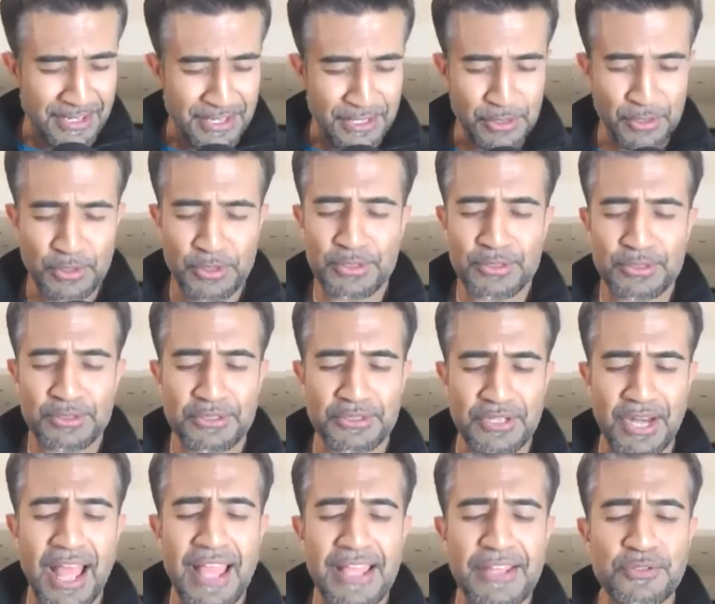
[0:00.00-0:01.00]
You
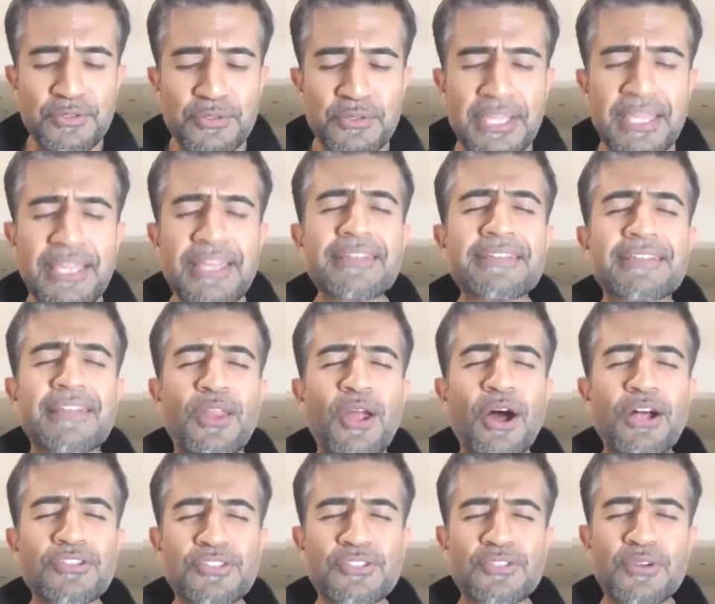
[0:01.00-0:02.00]
try to eat
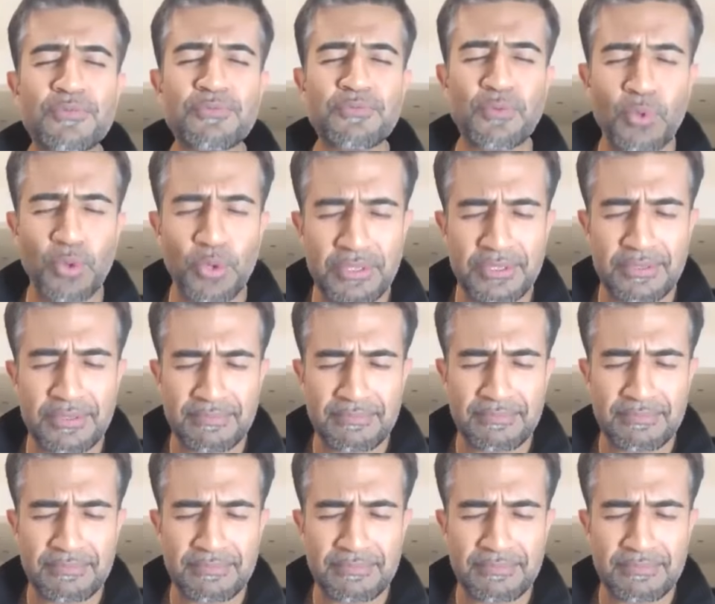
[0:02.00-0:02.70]
lots of food,